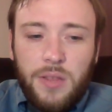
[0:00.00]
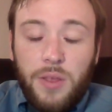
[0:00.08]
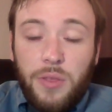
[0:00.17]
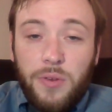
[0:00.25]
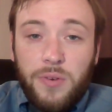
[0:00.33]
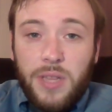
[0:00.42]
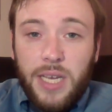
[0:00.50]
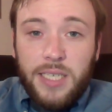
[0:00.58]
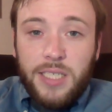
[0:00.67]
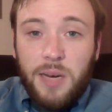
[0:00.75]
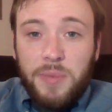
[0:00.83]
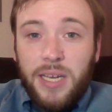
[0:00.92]
The third thing
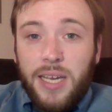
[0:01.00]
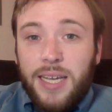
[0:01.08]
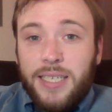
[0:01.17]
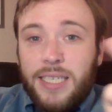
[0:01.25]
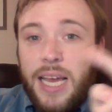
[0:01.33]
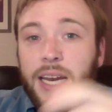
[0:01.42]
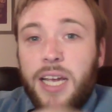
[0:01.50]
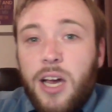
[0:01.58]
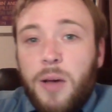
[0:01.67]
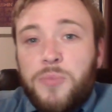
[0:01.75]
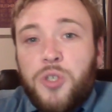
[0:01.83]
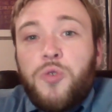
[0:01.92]
is going to be signing
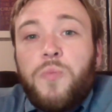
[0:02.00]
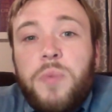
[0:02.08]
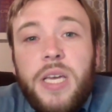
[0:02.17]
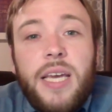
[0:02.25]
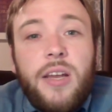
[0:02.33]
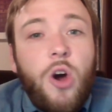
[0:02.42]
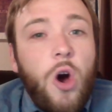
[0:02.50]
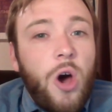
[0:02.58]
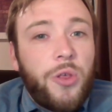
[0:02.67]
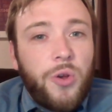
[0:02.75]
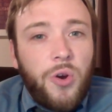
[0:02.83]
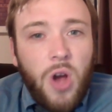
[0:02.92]
up to be an
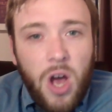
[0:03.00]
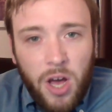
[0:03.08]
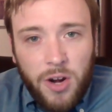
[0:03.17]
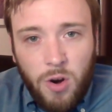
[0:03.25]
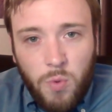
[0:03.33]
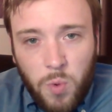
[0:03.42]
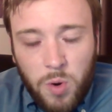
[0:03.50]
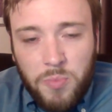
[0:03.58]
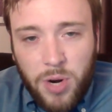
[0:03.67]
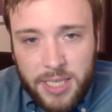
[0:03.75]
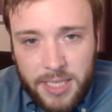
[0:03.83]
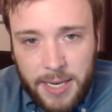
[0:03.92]
author on our
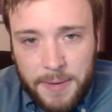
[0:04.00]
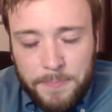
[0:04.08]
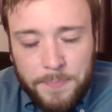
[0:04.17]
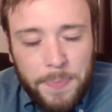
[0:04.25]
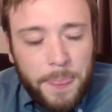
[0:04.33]
WordPress site.